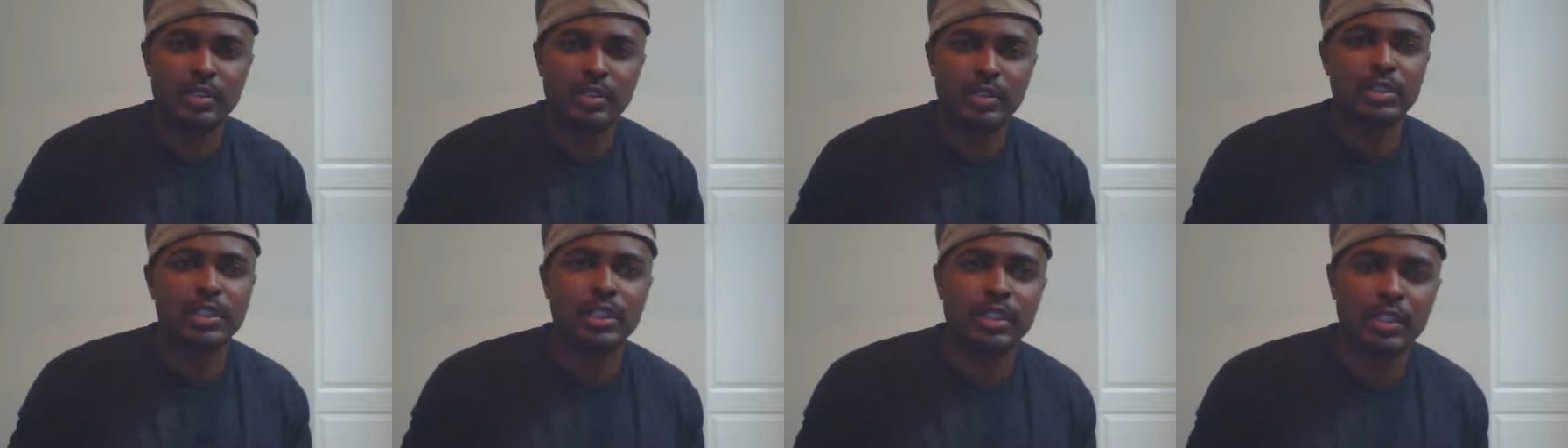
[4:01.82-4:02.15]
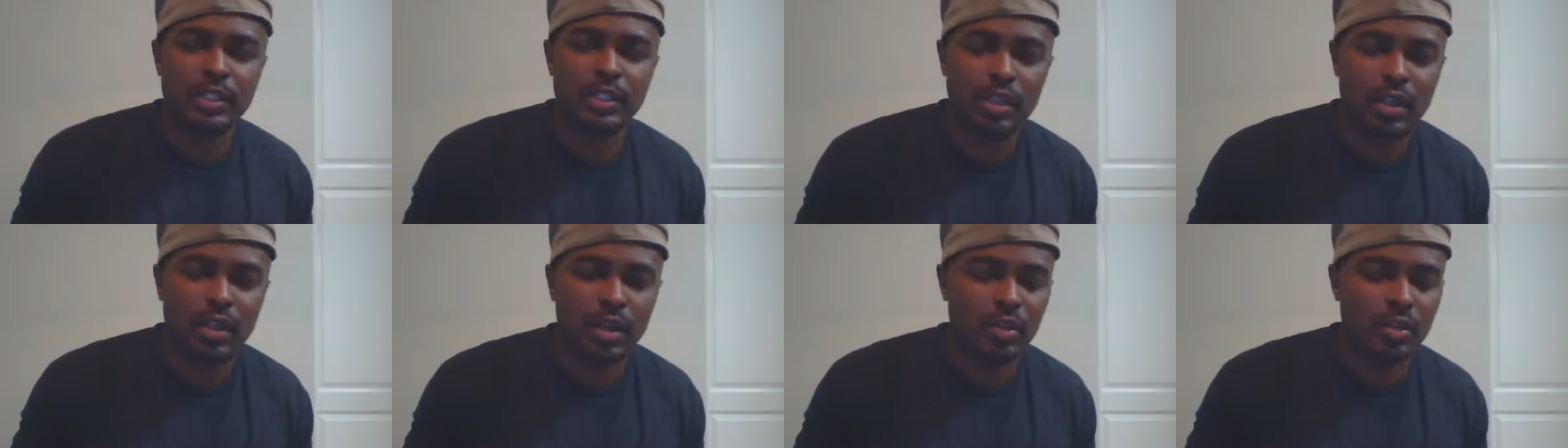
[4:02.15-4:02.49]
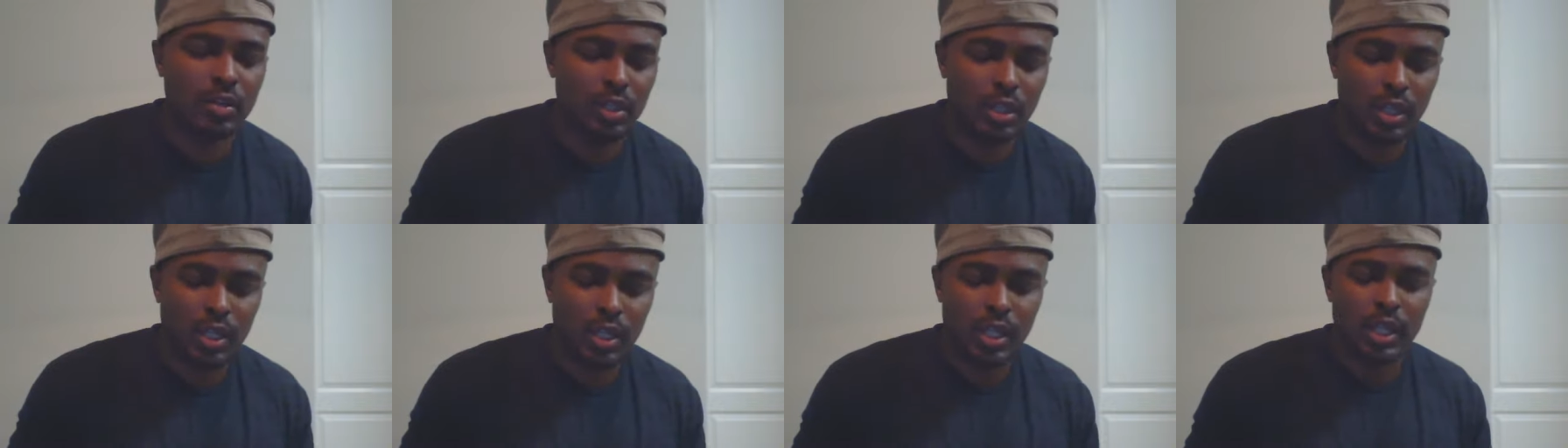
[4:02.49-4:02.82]
and just end it all.
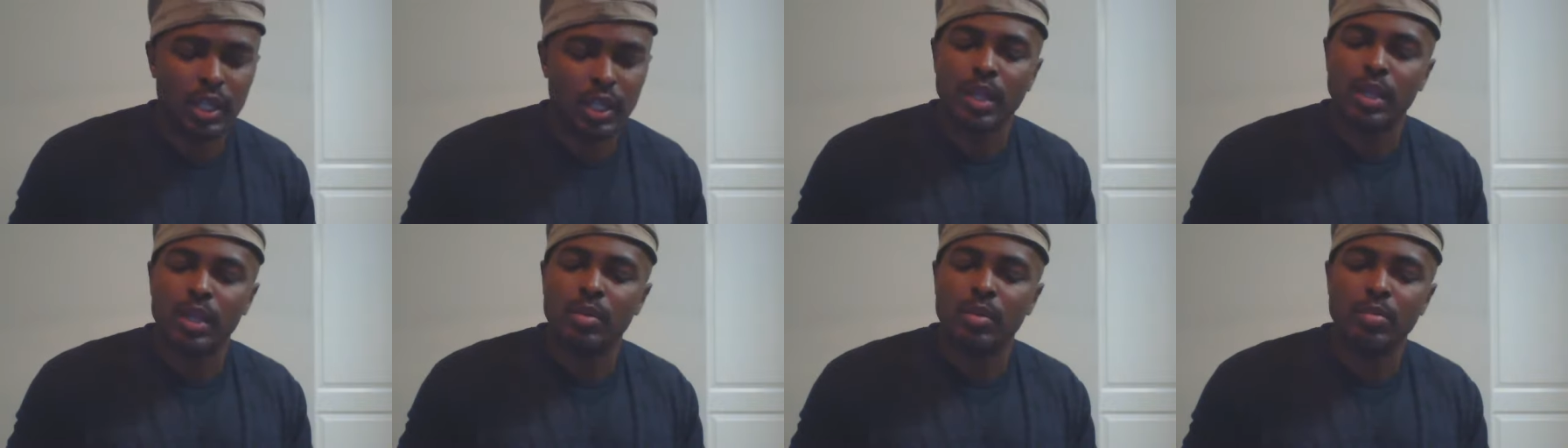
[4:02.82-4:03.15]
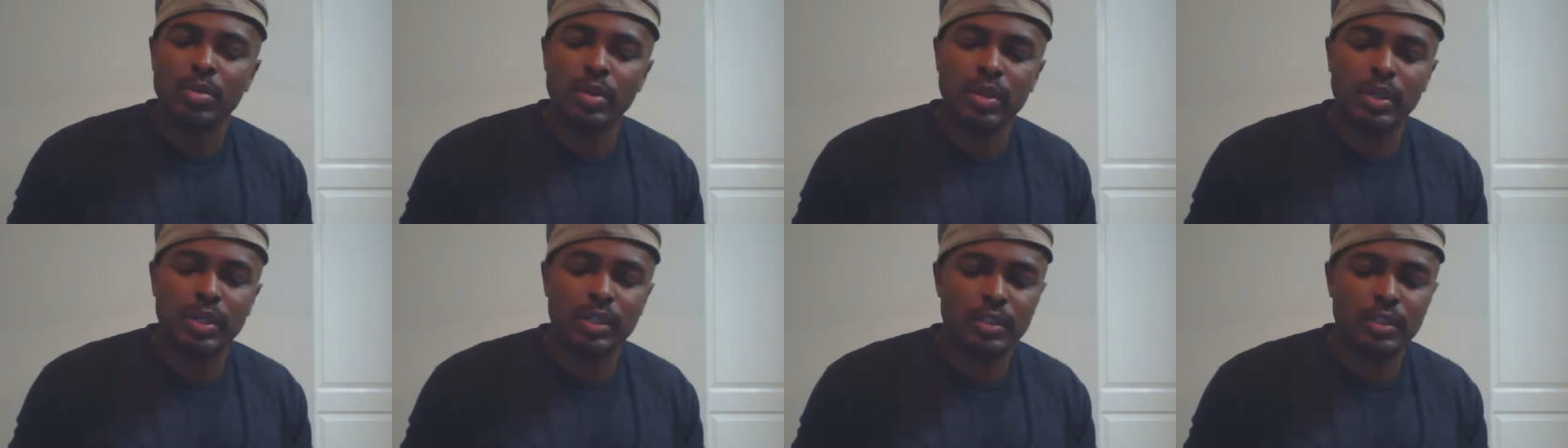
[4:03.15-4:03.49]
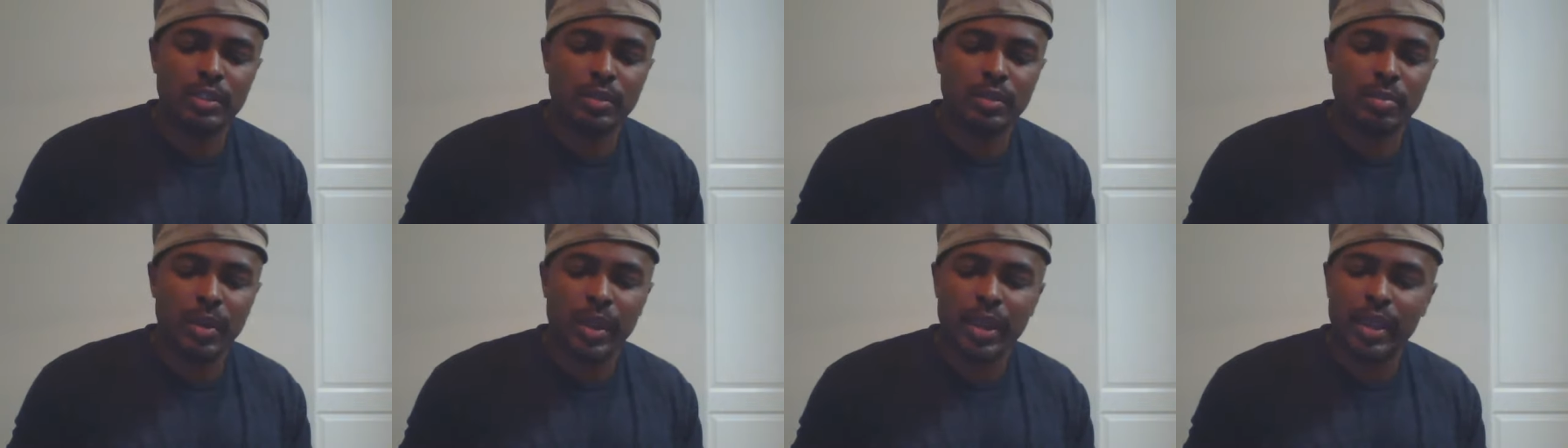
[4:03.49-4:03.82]

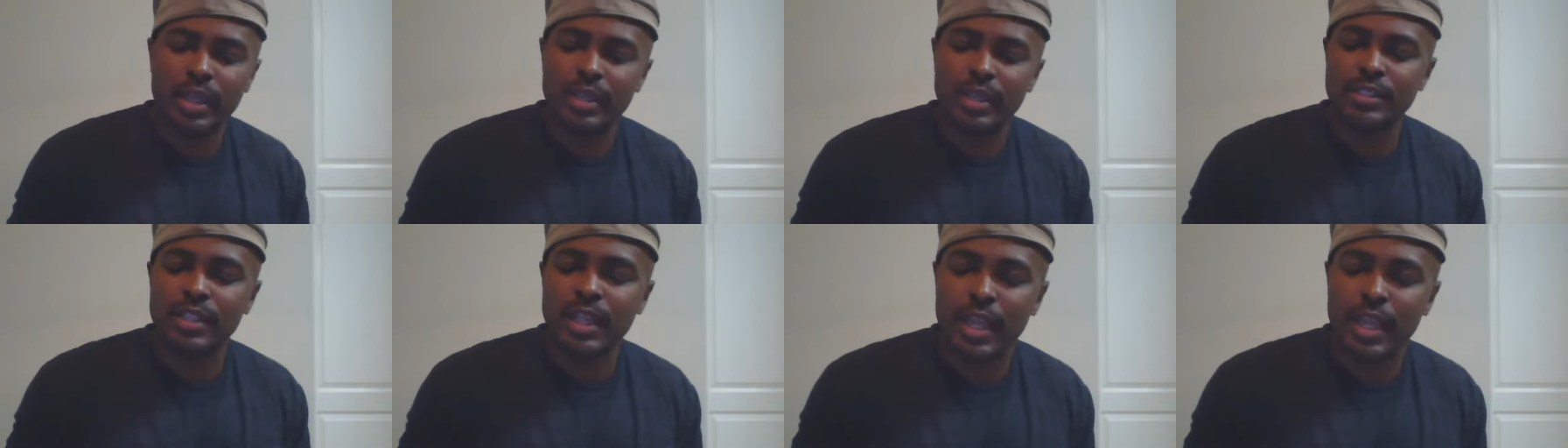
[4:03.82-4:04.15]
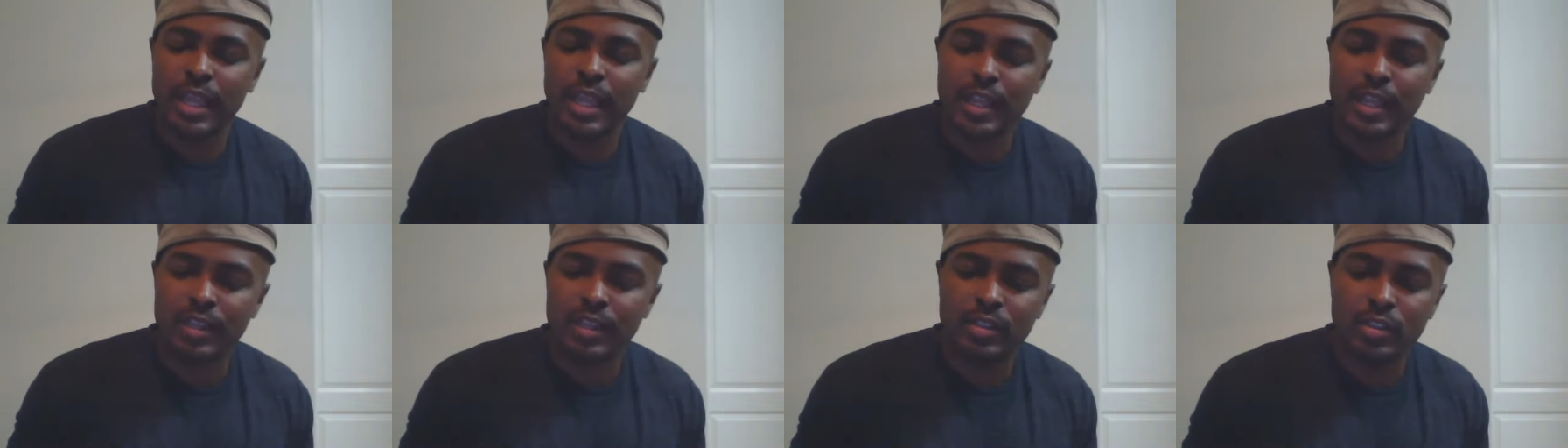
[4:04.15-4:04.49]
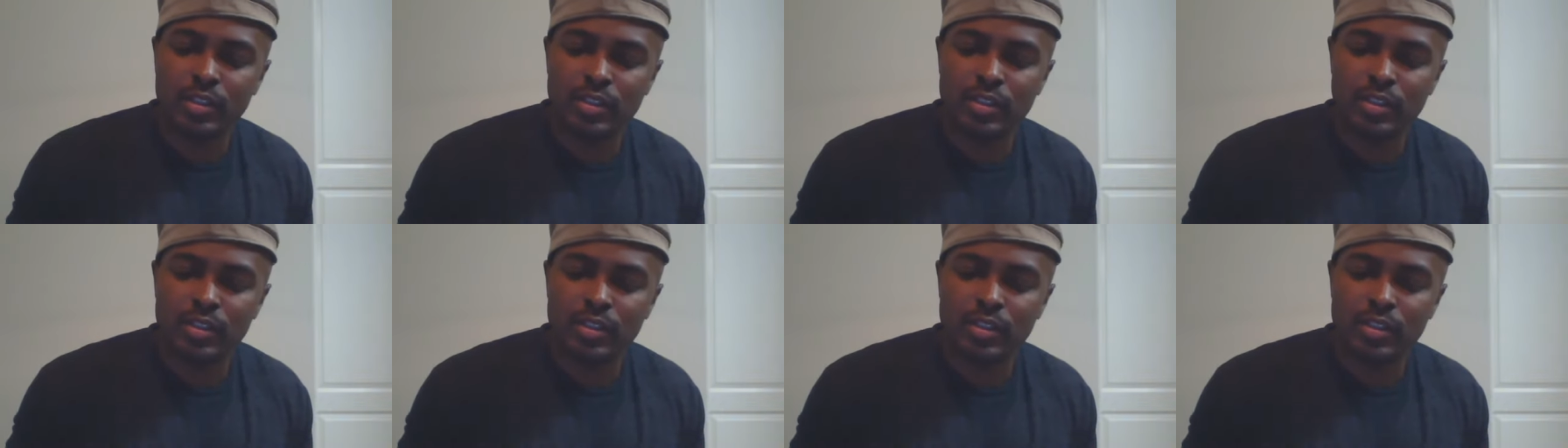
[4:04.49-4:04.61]
But past that,